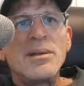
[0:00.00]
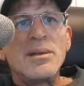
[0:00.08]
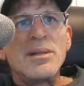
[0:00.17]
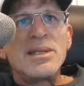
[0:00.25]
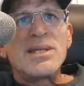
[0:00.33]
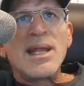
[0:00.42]

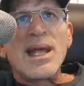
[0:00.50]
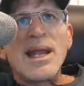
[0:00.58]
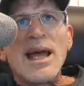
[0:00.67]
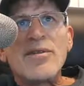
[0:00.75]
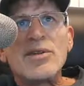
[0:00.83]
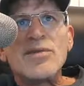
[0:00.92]
Let's say that
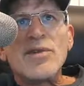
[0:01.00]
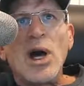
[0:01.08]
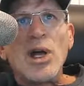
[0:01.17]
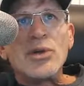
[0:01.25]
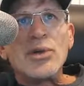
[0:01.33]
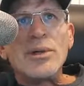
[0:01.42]
average of
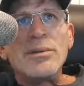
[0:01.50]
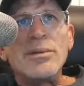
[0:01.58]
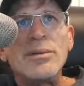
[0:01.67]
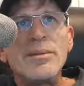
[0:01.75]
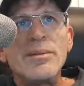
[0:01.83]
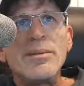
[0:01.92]
100.
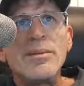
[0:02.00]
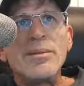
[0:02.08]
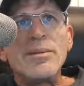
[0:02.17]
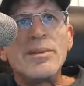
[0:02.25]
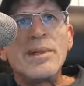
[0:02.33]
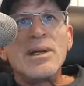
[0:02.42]

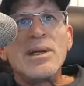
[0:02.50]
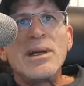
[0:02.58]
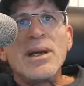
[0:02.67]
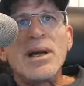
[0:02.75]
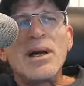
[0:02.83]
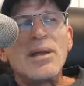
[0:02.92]

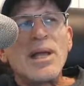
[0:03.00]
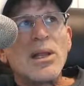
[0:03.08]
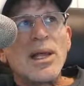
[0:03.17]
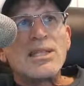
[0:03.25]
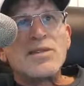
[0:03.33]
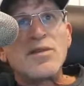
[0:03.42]

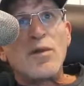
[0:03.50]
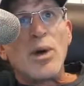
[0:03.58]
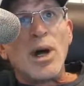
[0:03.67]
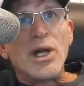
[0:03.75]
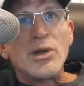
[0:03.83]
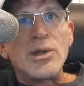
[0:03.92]
It's
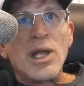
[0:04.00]
400. They